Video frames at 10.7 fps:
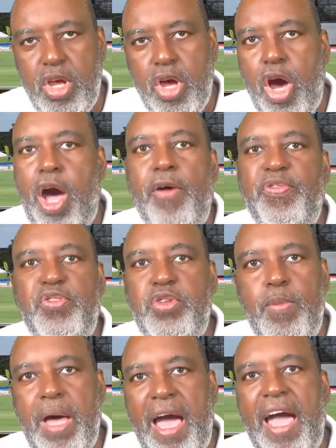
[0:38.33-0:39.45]
of
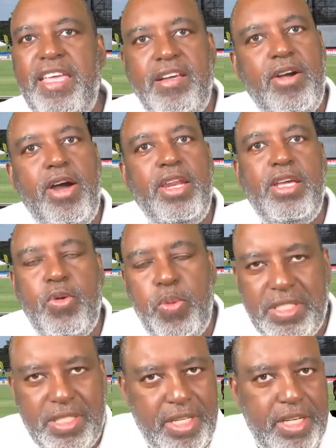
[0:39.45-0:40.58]
some iconic
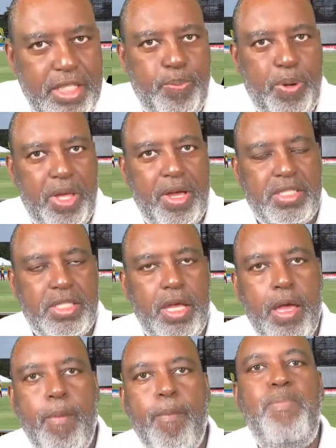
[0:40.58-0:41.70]
West Indies players
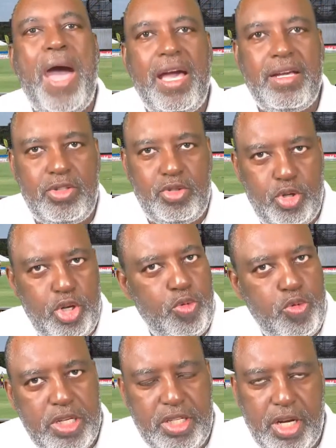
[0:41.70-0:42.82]
back to the
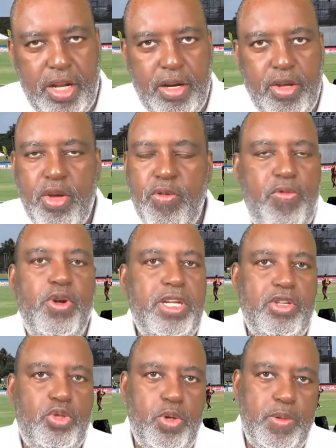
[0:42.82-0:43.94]
regional
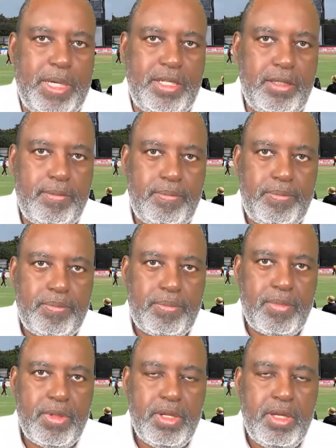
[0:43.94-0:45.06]
four-day tournament.
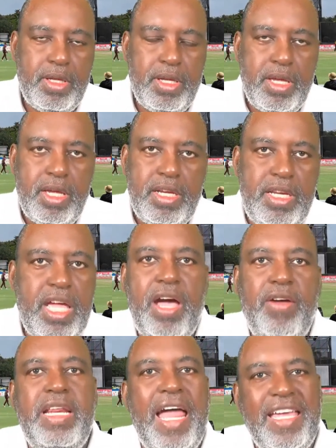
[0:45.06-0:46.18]
They
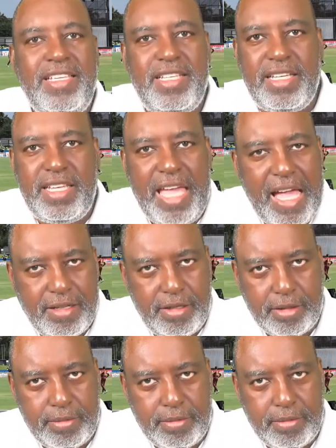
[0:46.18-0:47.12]
have light a candle.